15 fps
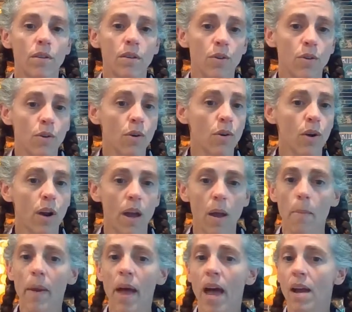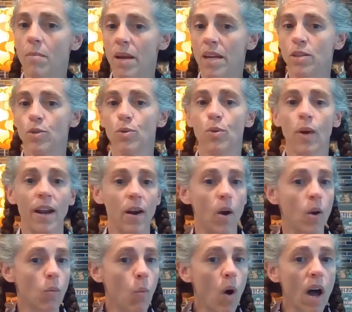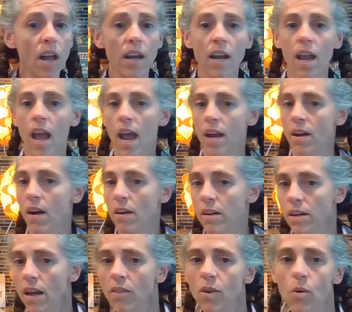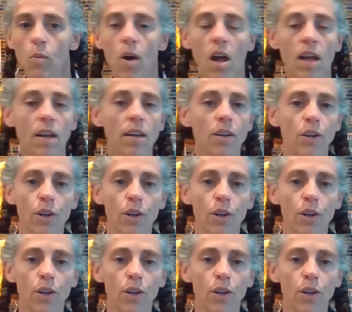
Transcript: your pet may do great on one and not another one,